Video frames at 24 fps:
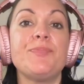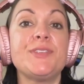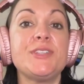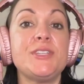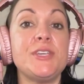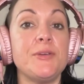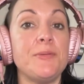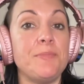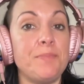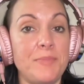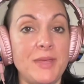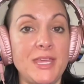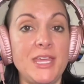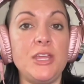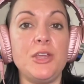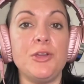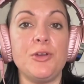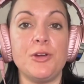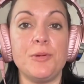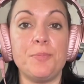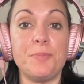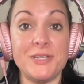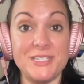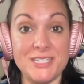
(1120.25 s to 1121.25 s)
to meet
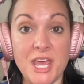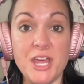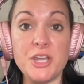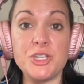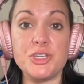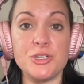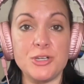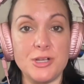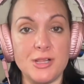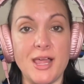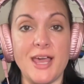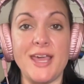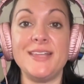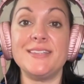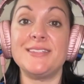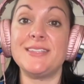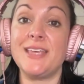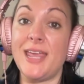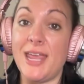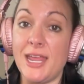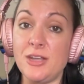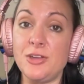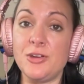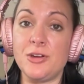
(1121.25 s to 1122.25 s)
your potential clients
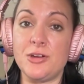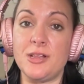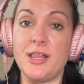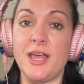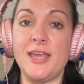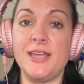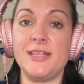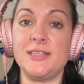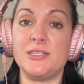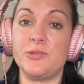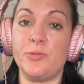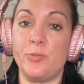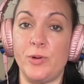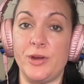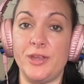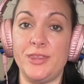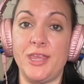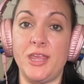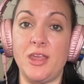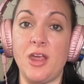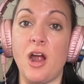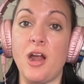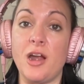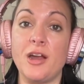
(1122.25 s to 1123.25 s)
and your clients where
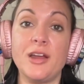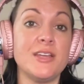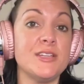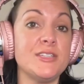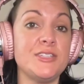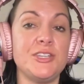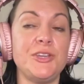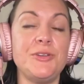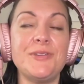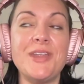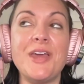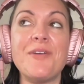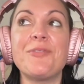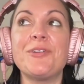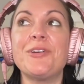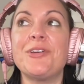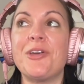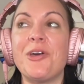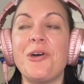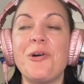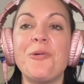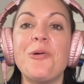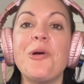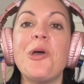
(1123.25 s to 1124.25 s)
they are, because you never
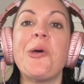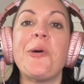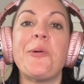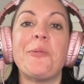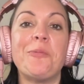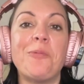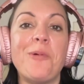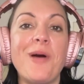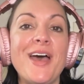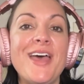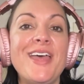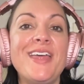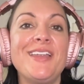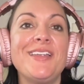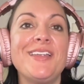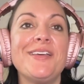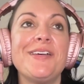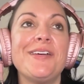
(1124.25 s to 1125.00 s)
know what